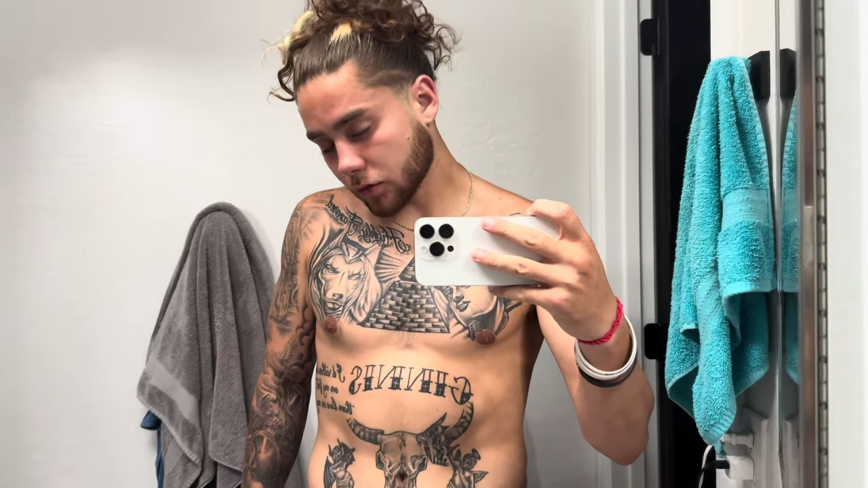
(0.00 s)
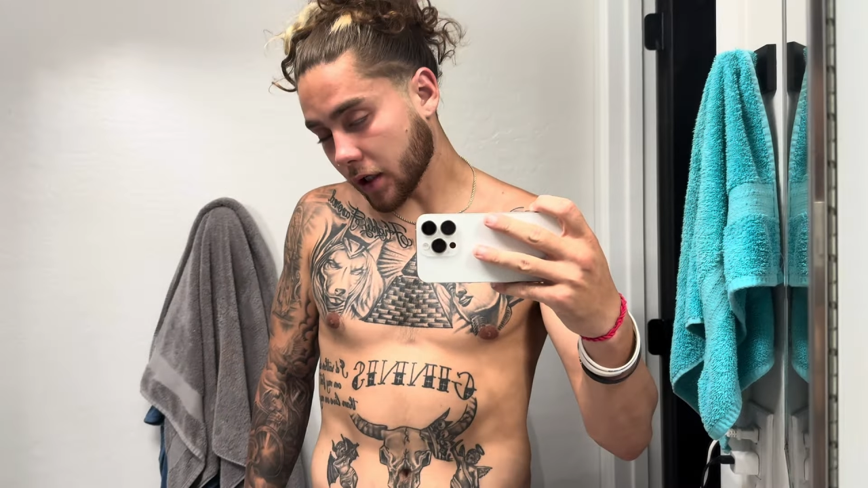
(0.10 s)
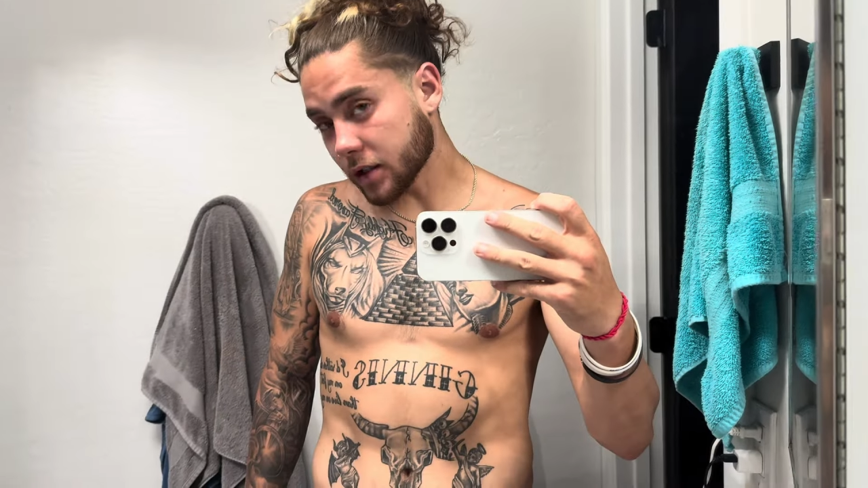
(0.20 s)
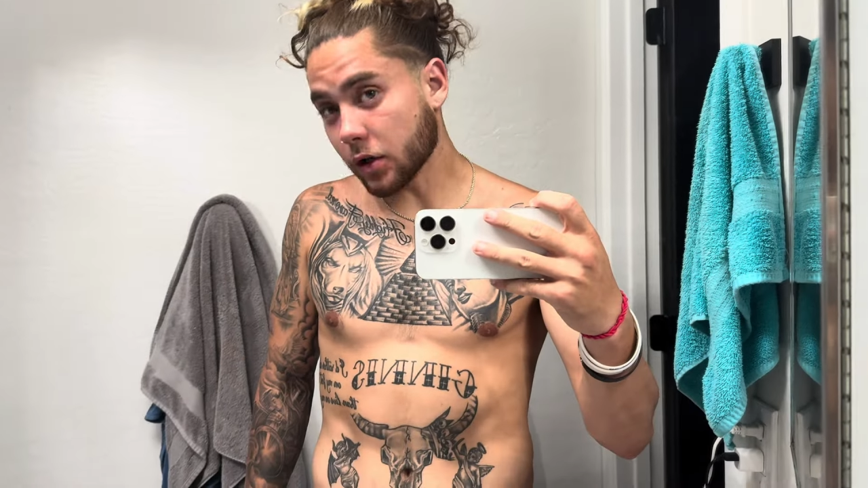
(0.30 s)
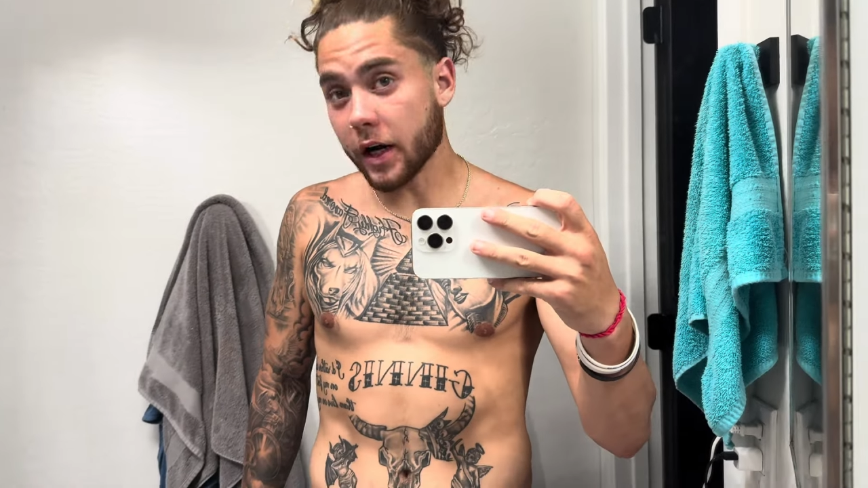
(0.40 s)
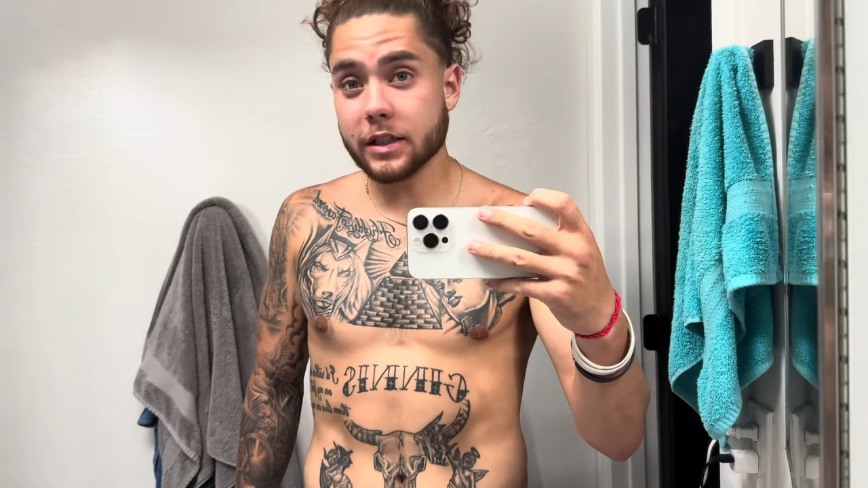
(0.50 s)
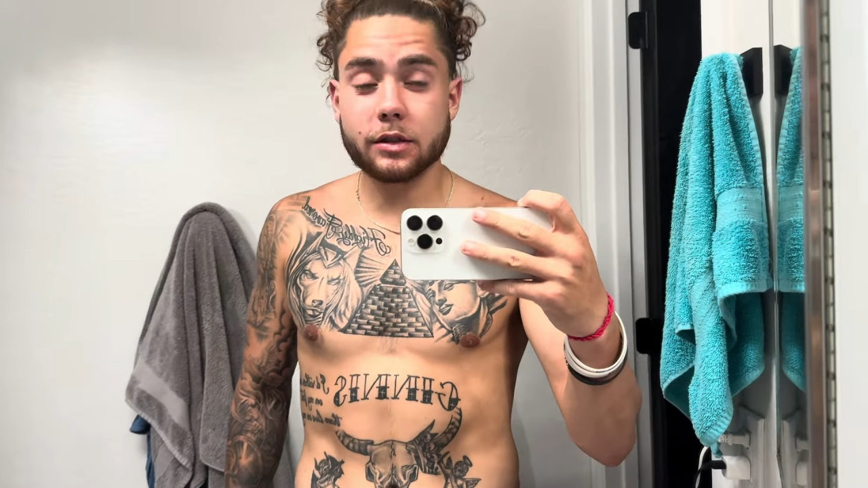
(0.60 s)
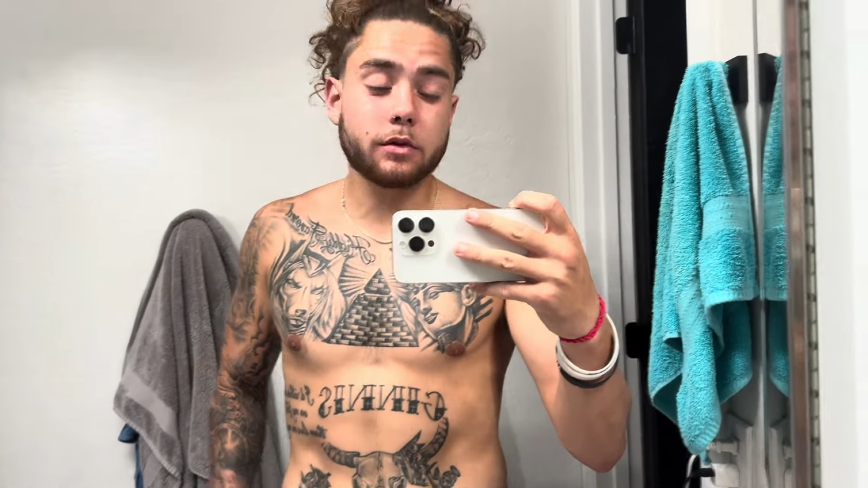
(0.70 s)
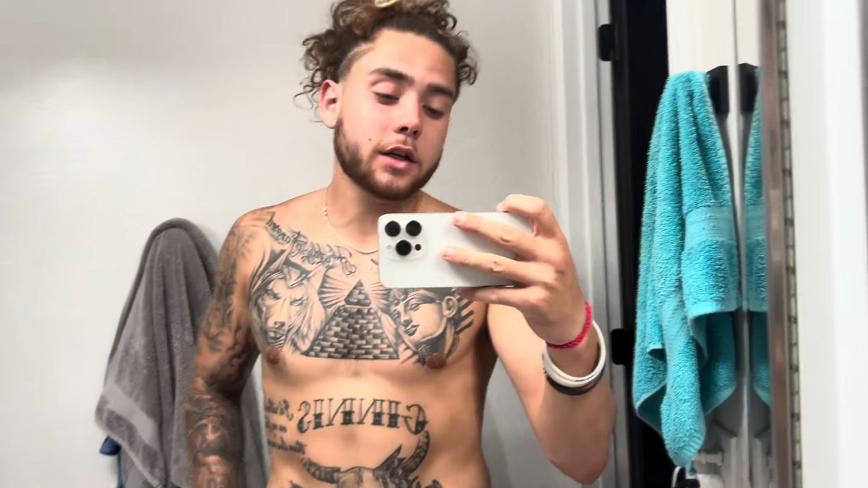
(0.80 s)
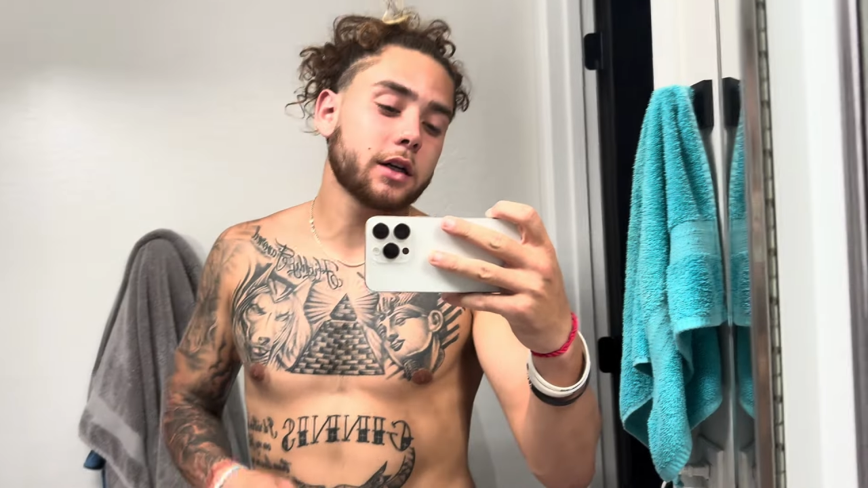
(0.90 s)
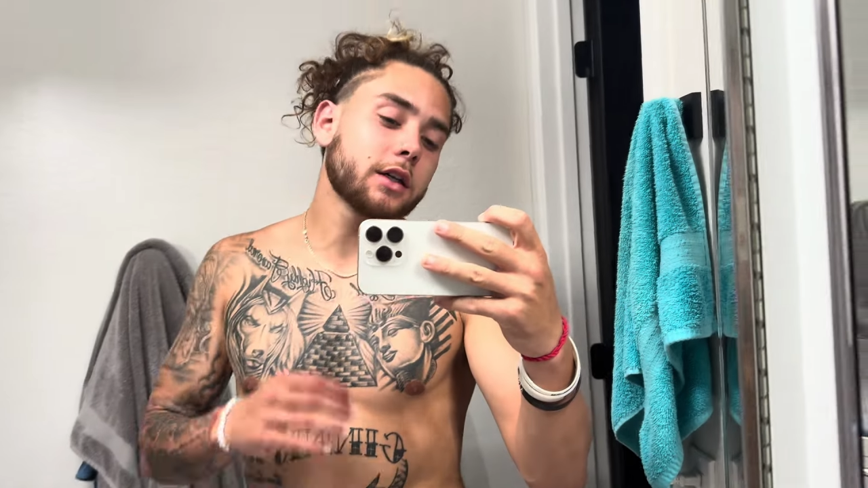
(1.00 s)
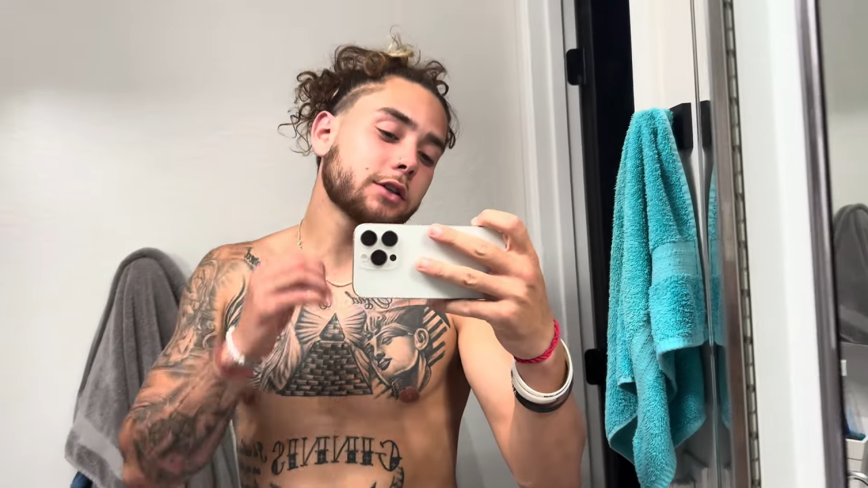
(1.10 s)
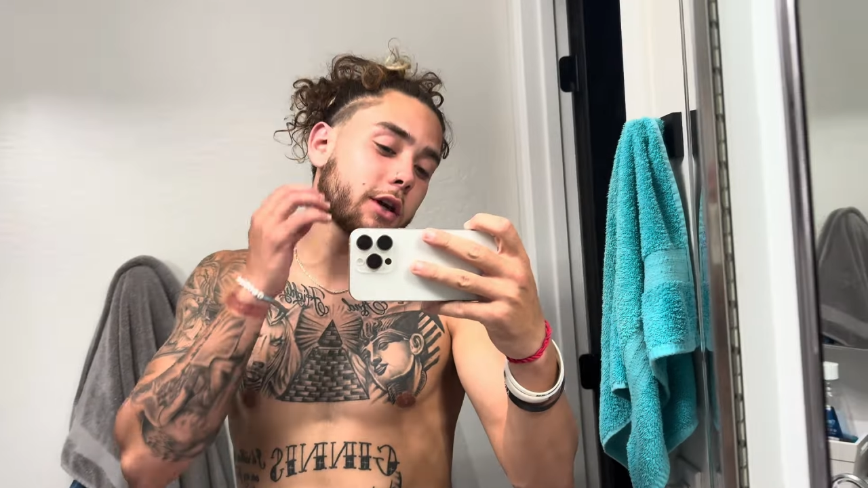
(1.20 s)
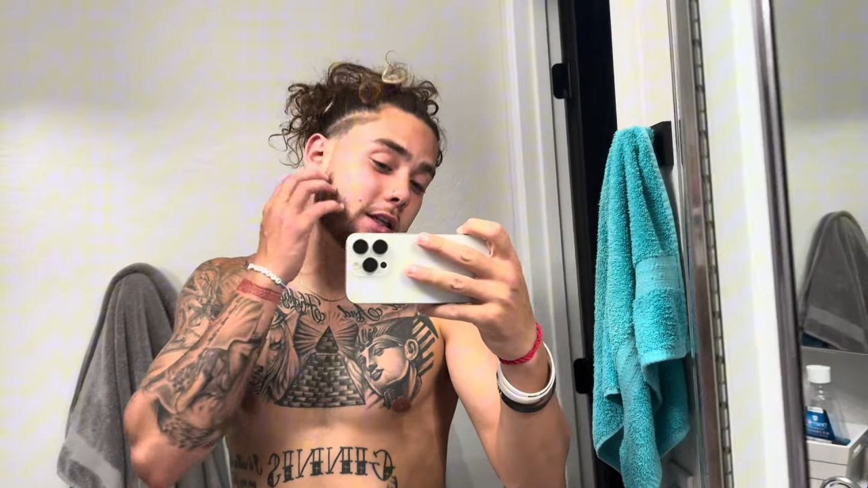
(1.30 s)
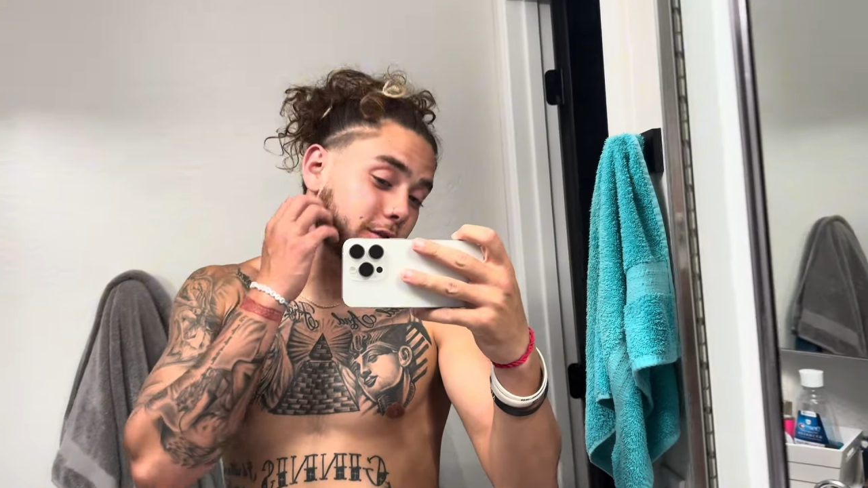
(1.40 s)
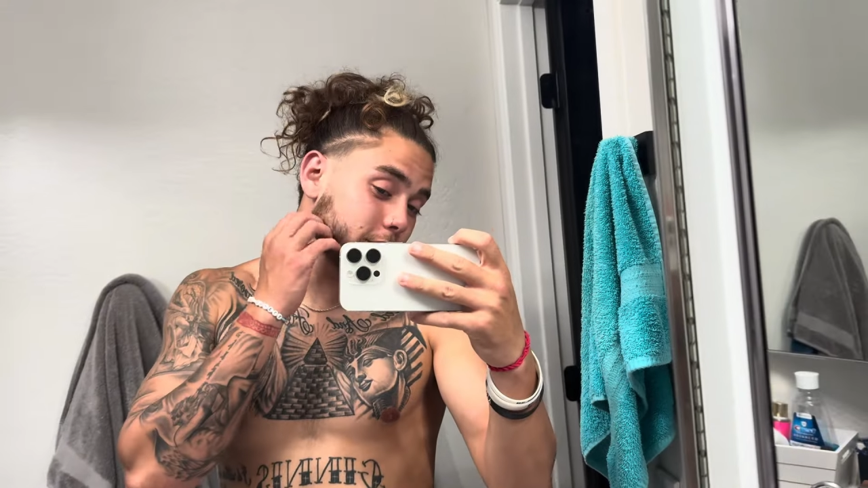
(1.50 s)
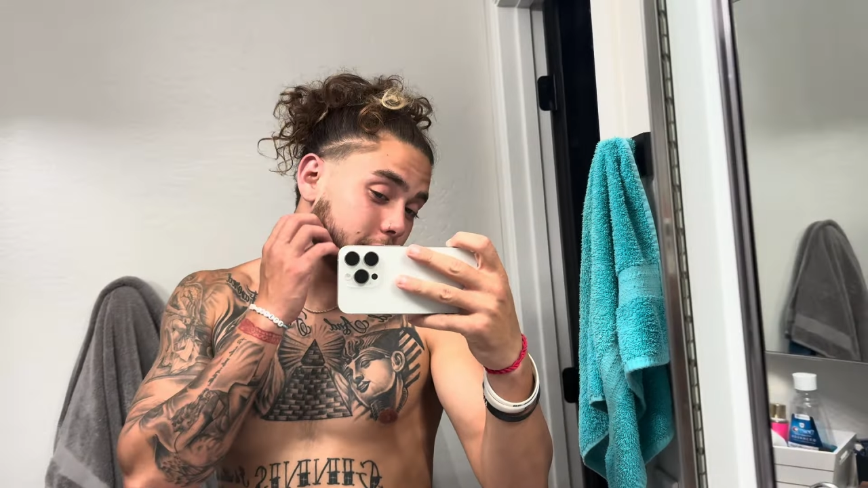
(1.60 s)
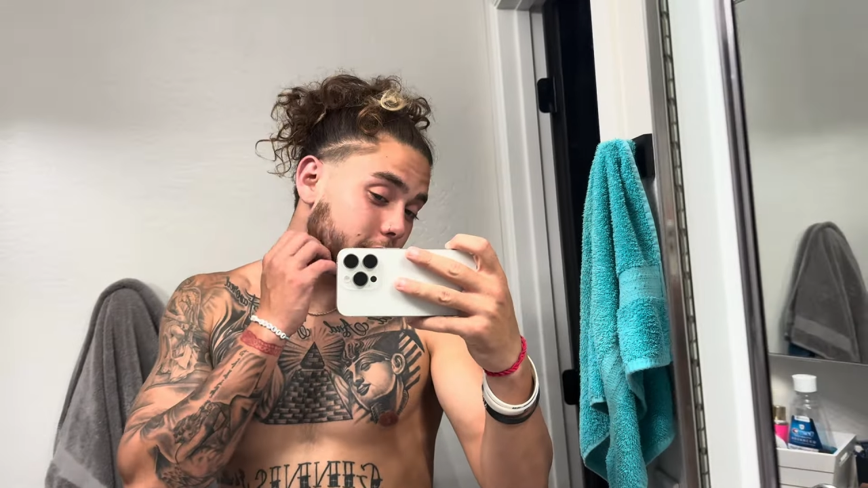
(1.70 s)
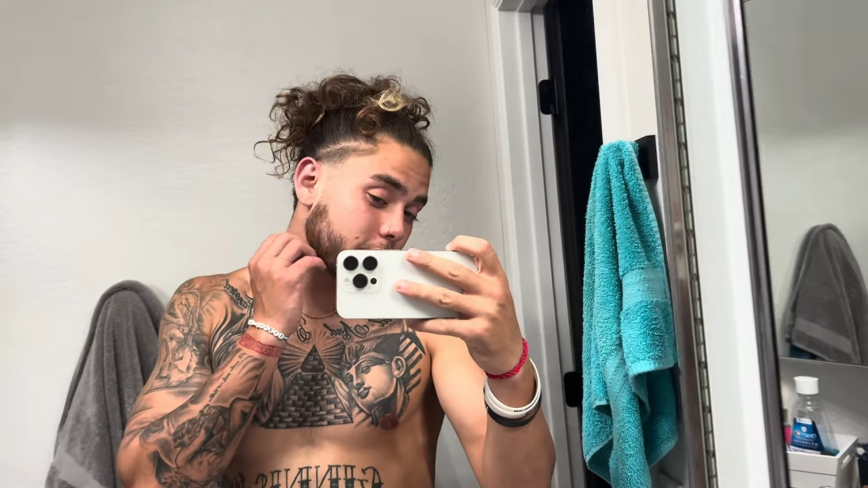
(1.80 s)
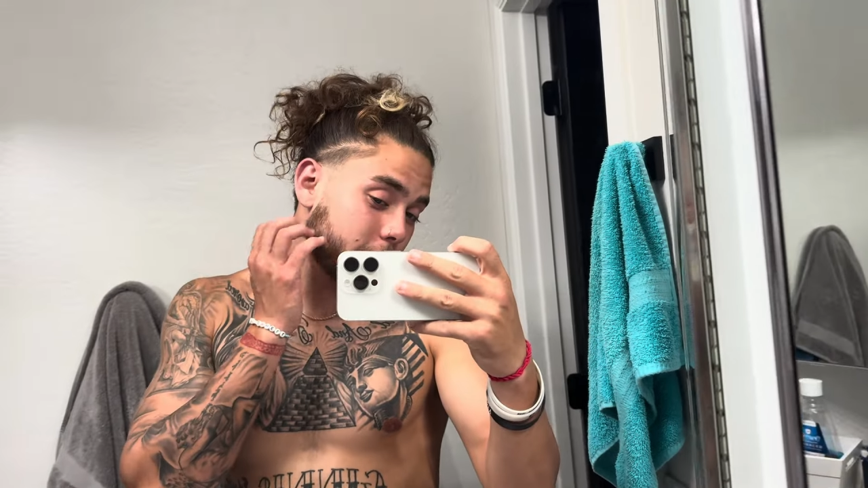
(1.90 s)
It's crazy what a